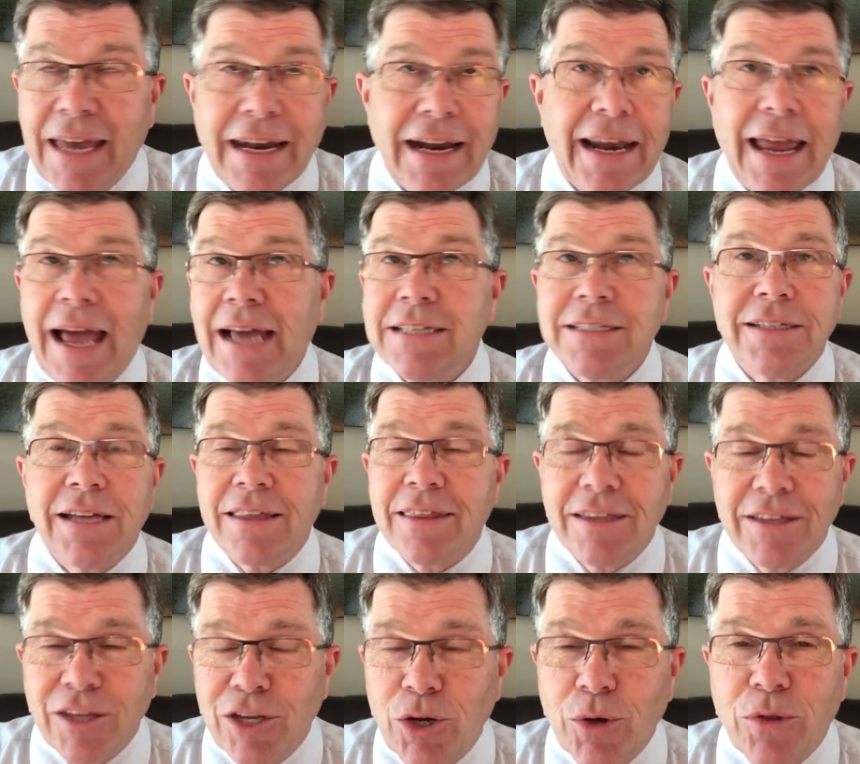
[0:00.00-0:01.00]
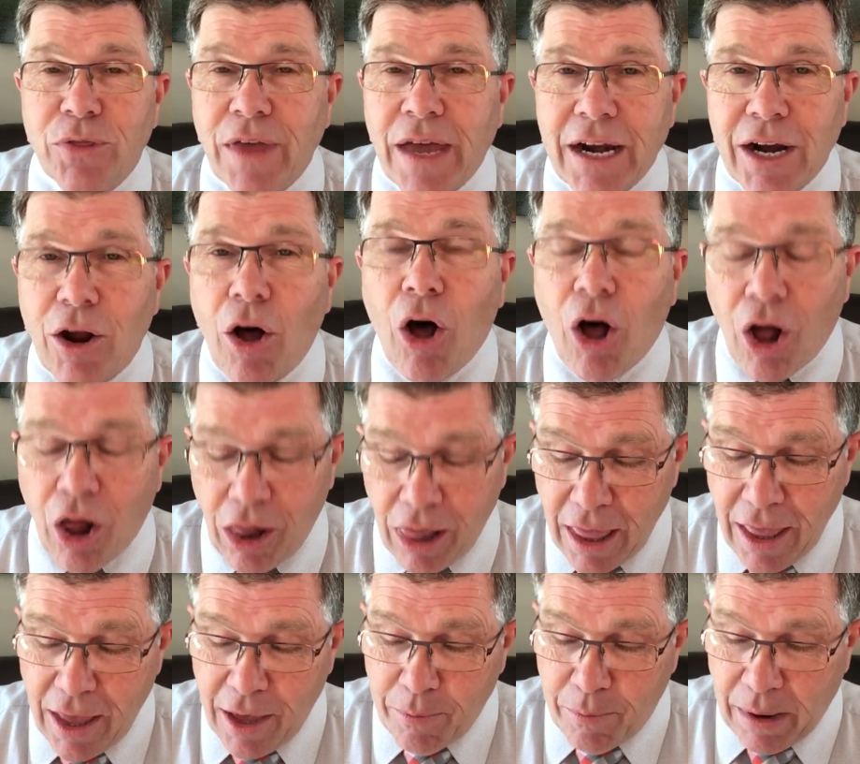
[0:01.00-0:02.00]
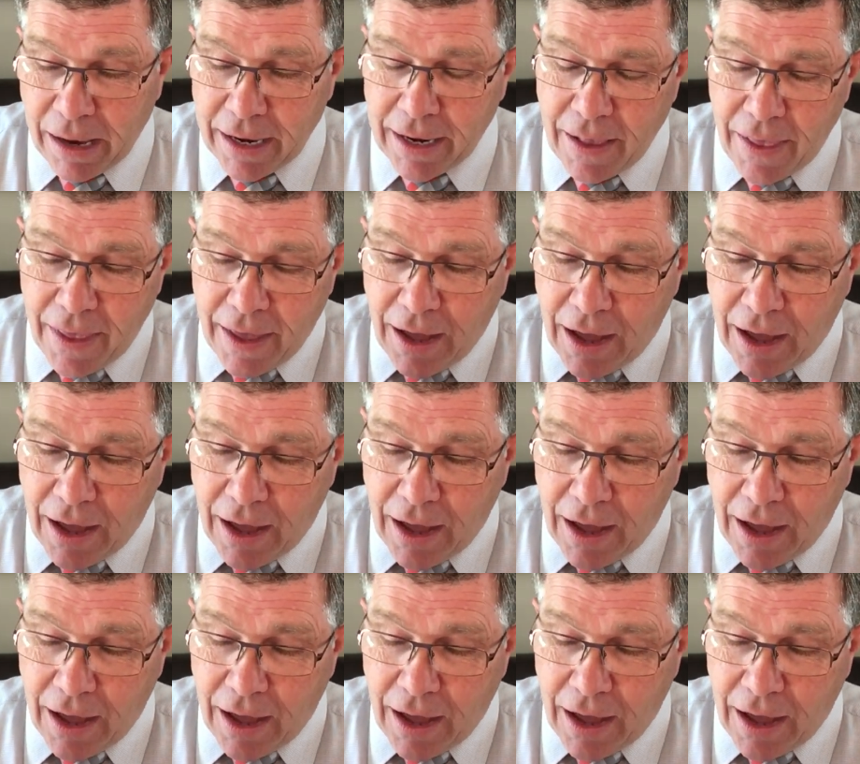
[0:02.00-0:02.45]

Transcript: and it has nothing to do with that at all. But